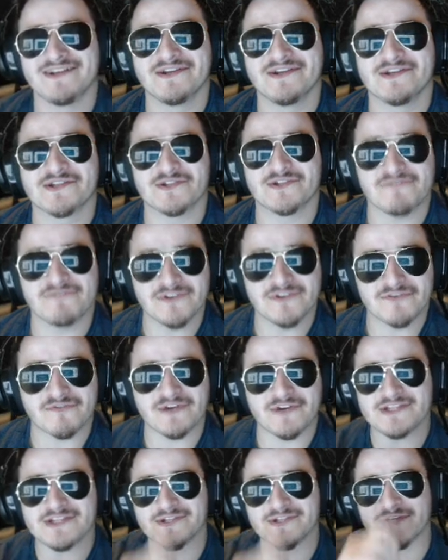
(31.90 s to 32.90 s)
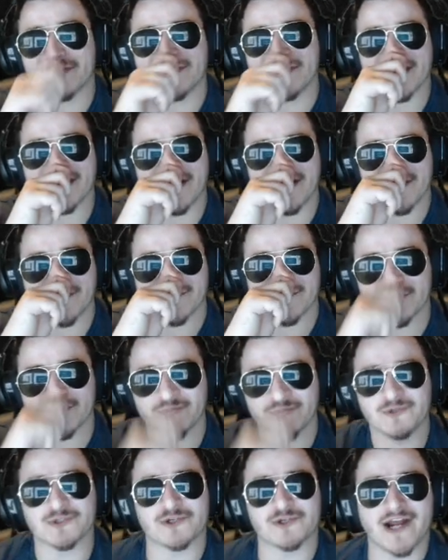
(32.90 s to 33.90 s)
So feel free to click on those
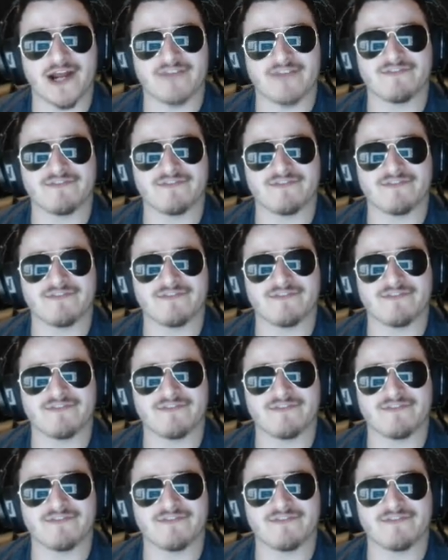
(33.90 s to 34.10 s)
Google Drive